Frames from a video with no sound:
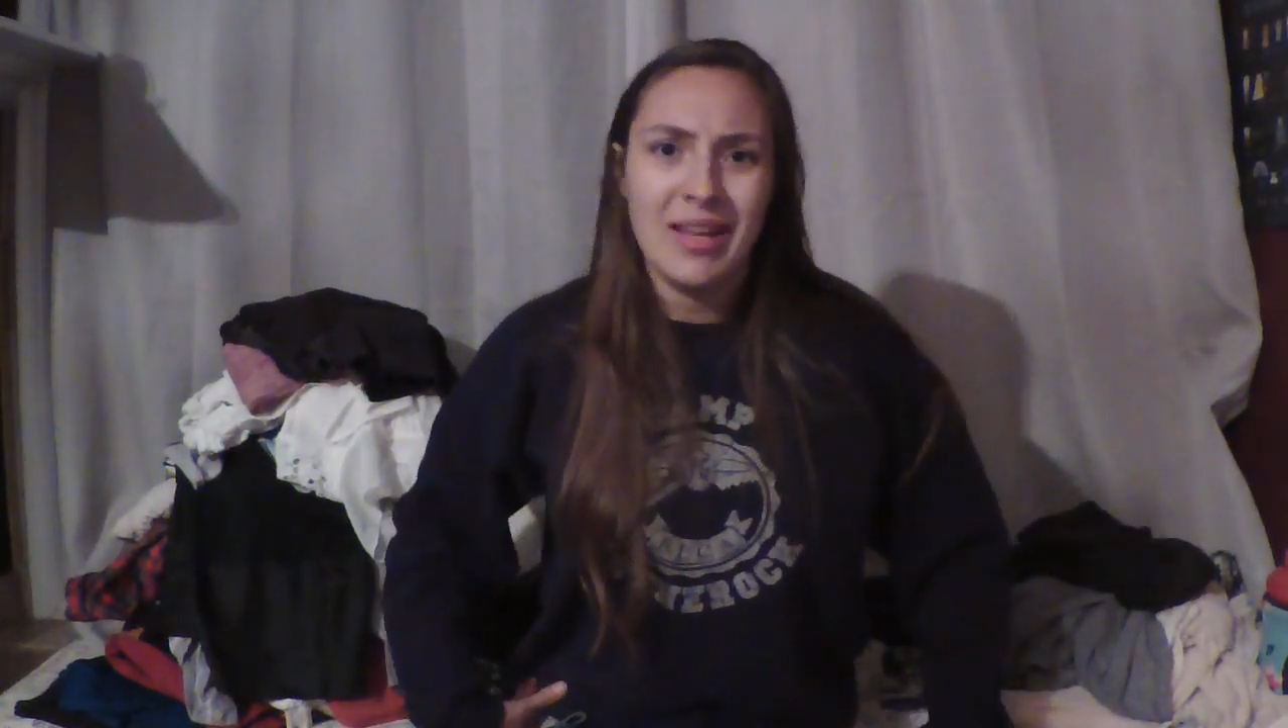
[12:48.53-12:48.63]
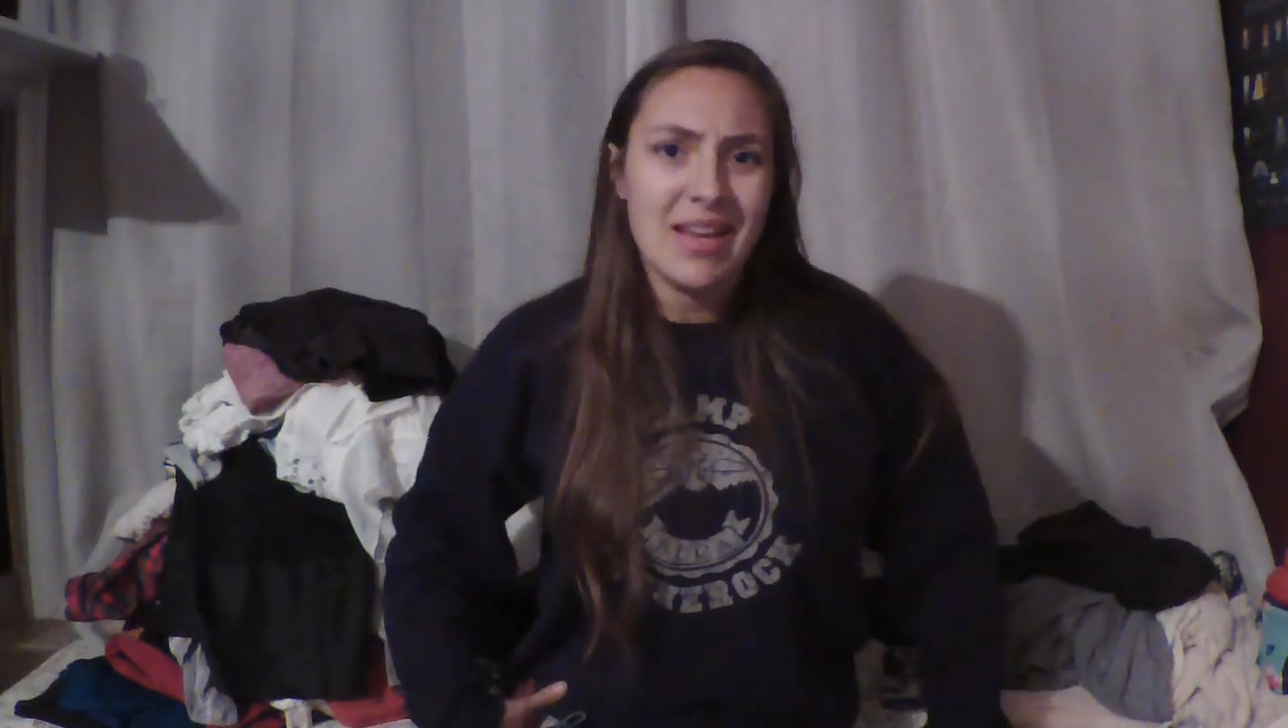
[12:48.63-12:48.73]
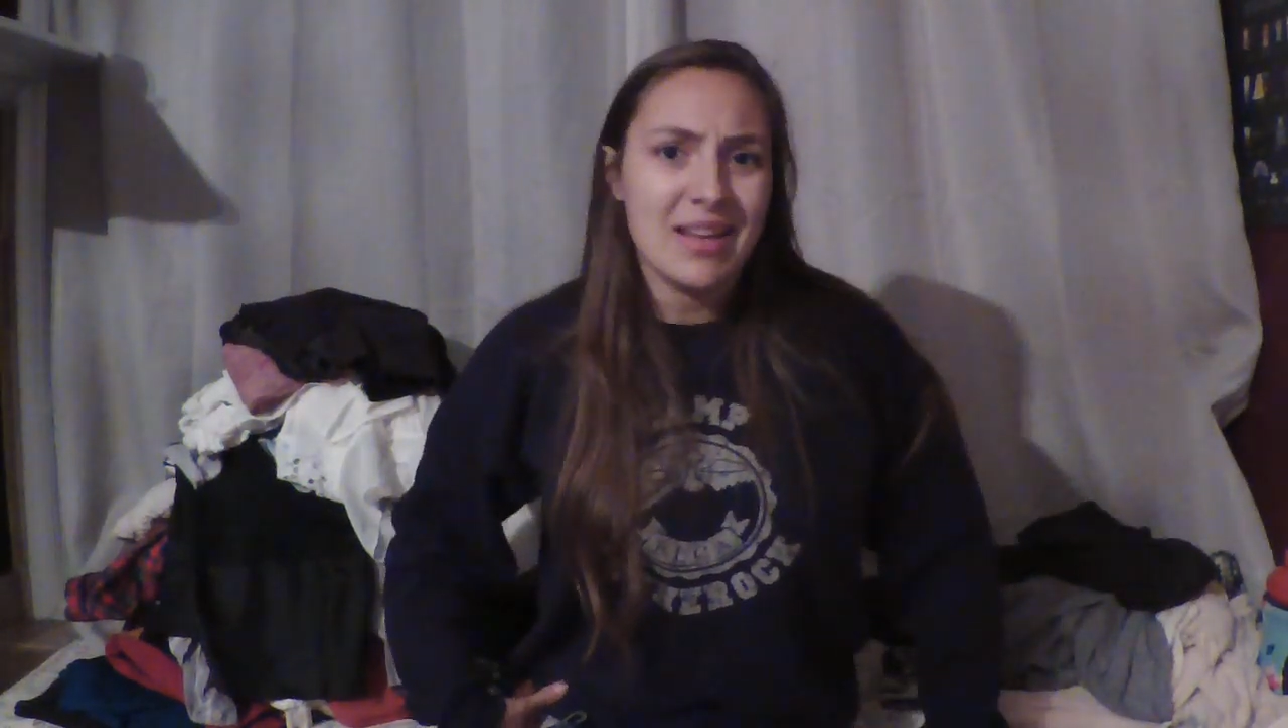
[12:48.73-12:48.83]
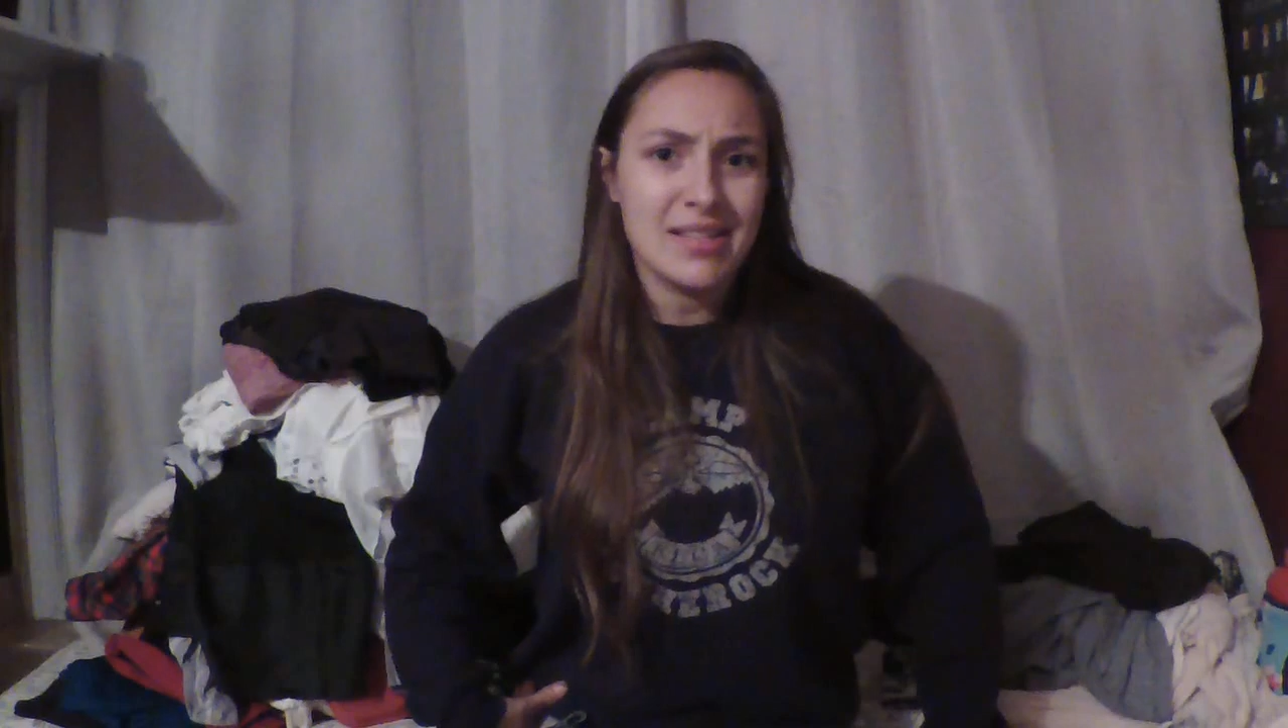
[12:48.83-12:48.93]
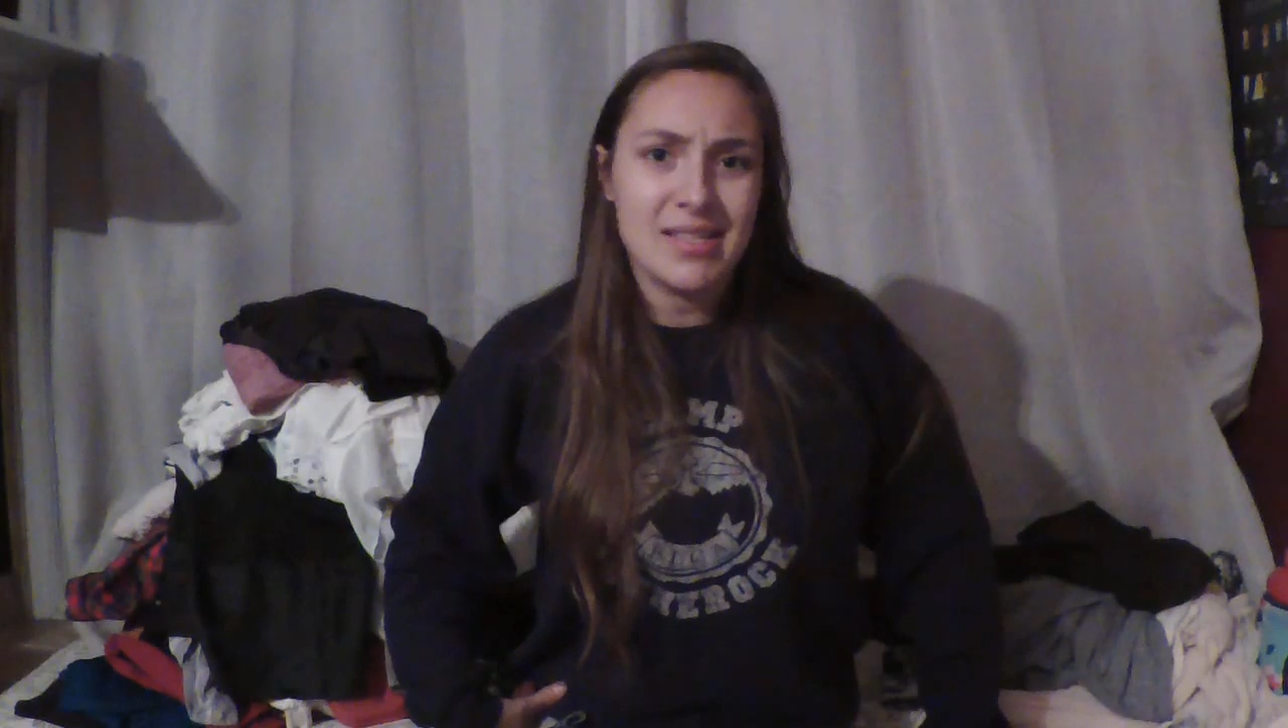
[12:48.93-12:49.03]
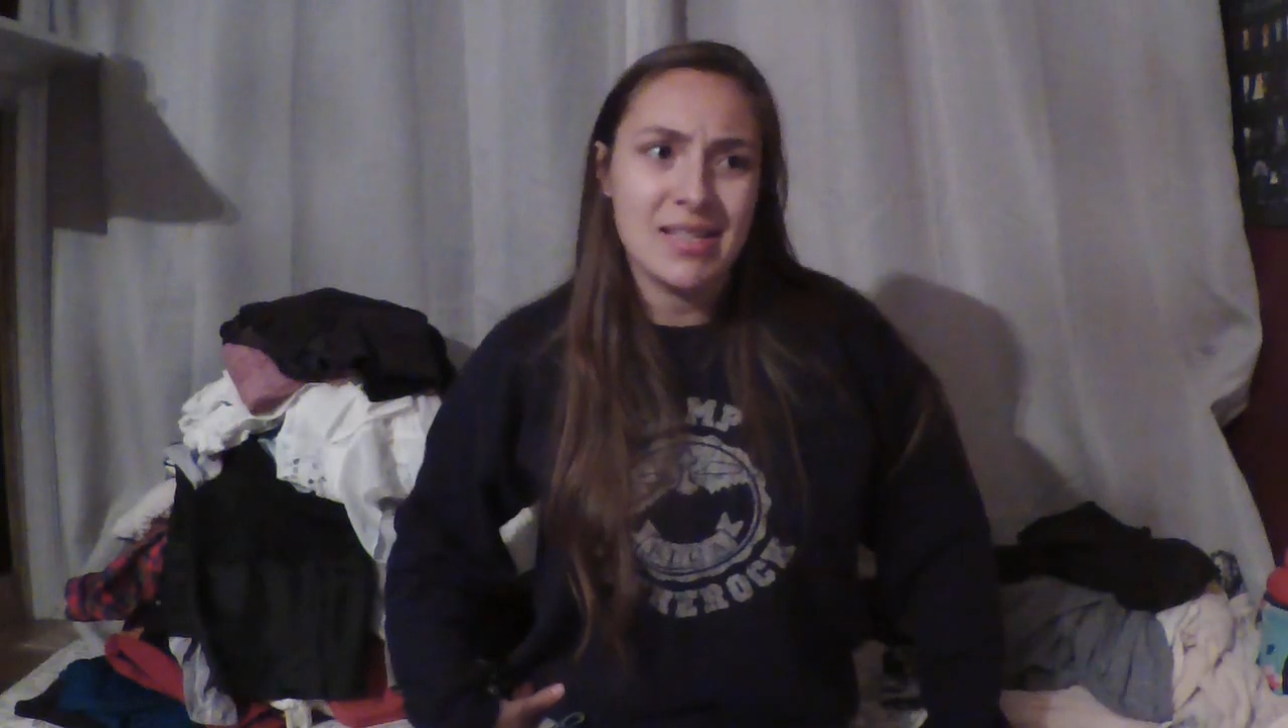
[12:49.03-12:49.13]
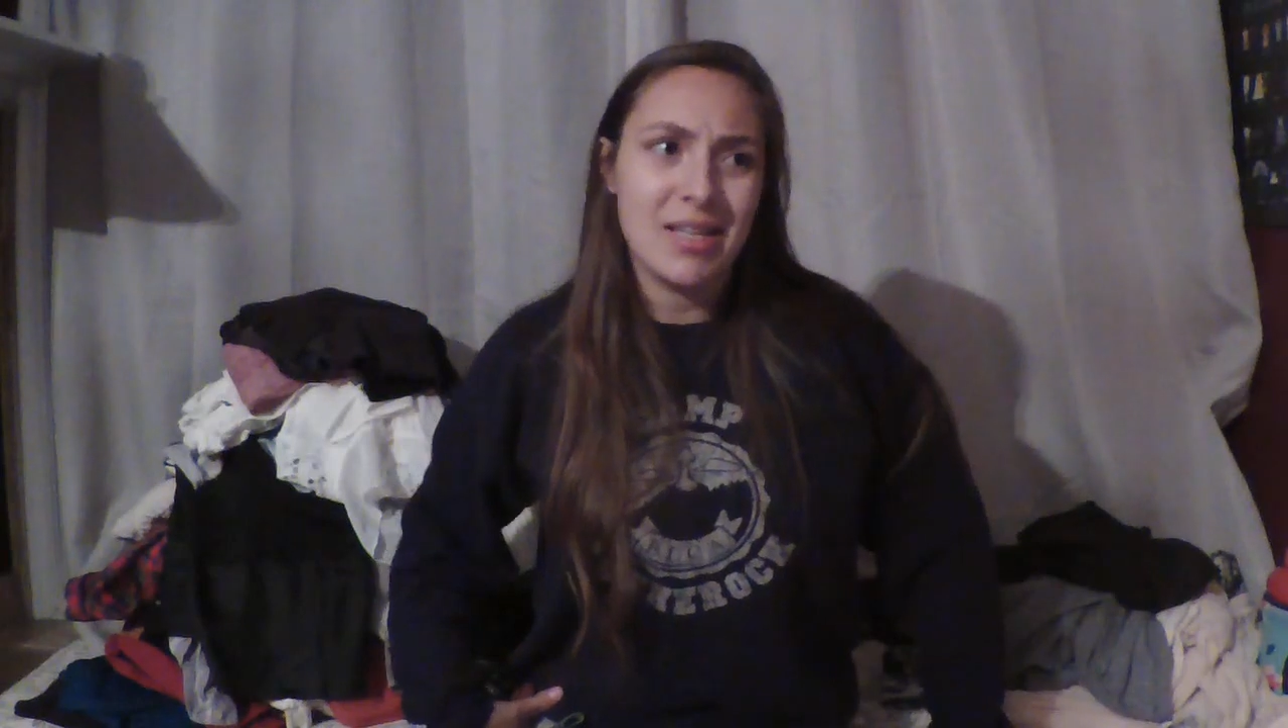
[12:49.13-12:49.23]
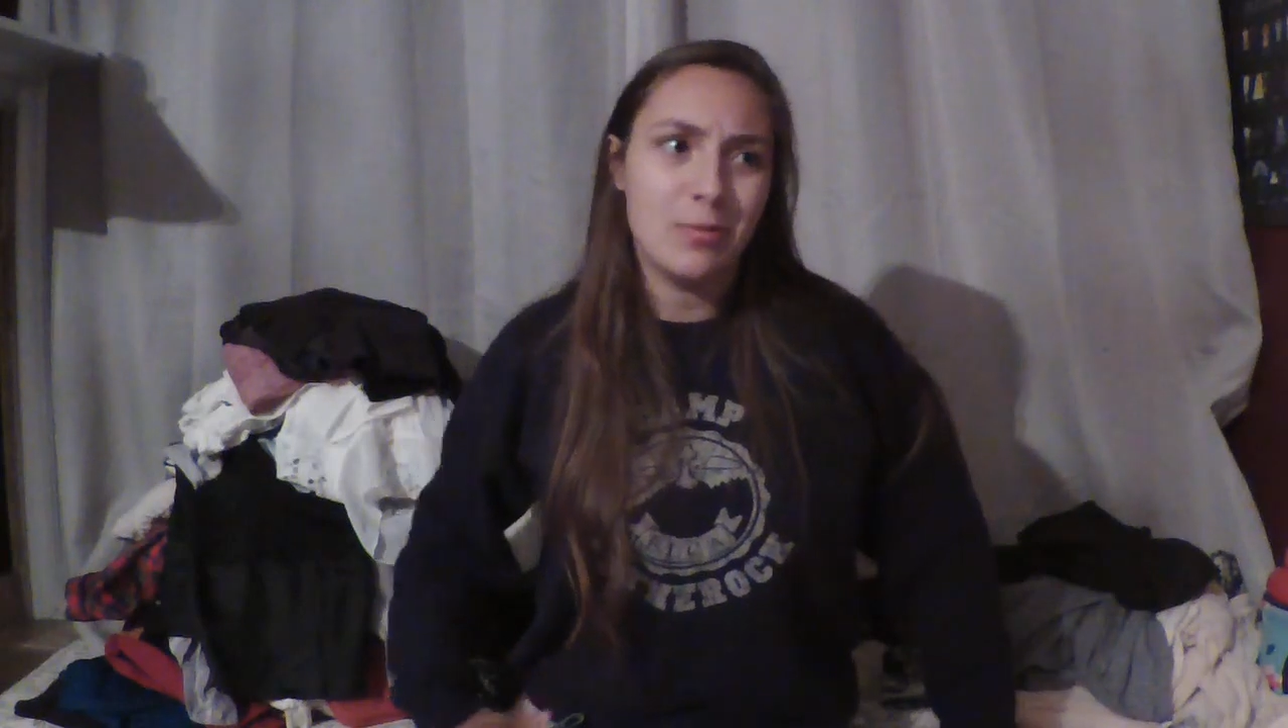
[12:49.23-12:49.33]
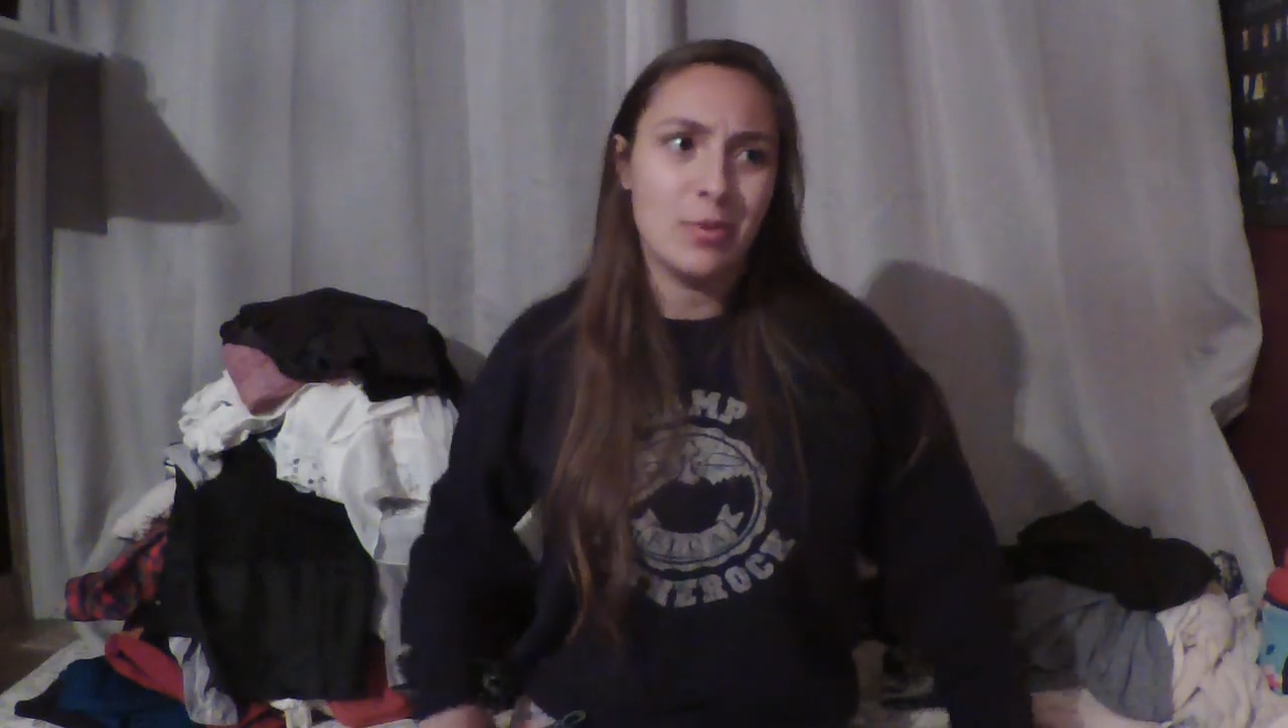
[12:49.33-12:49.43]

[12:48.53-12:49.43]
inseam